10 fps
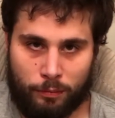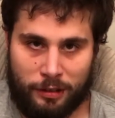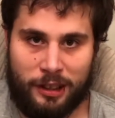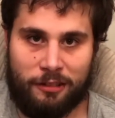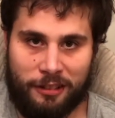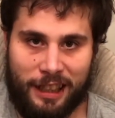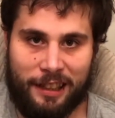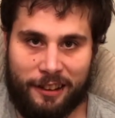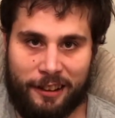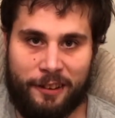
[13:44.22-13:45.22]
This is really
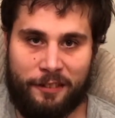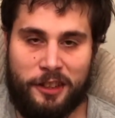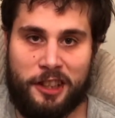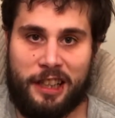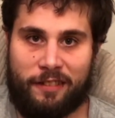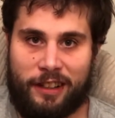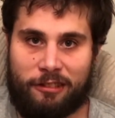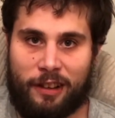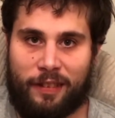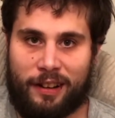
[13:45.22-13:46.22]
good. You should definitely
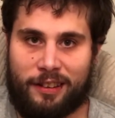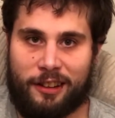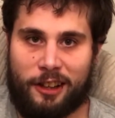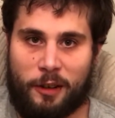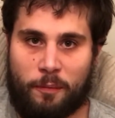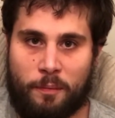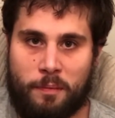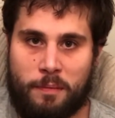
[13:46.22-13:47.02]
try and make this at home.